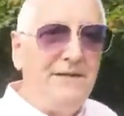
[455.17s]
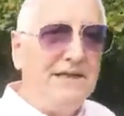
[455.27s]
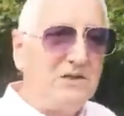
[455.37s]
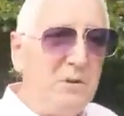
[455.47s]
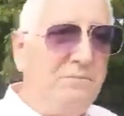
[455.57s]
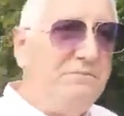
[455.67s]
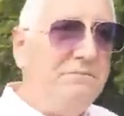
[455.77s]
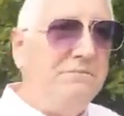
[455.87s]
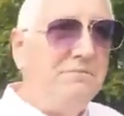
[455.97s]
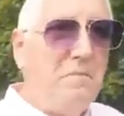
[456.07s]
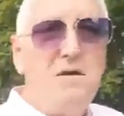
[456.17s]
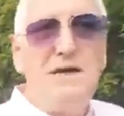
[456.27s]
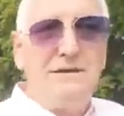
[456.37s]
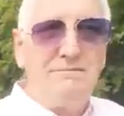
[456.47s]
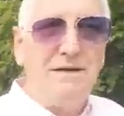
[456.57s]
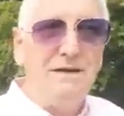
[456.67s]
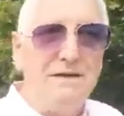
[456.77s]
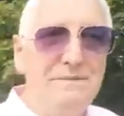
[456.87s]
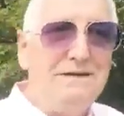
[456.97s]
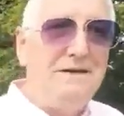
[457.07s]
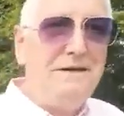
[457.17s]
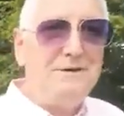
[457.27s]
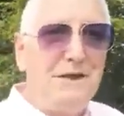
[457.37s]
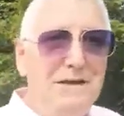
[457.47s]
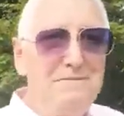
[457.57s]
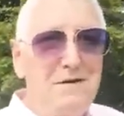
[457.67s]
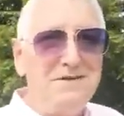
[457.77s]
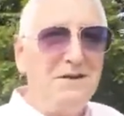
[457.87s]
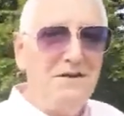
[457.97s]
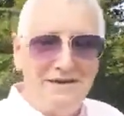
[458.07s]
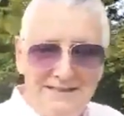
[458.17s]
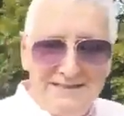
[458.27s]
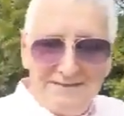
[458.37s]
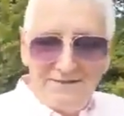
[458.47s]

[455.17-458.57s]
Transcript: And they stop mocking. You know, I mean, I used to get mocked a lot.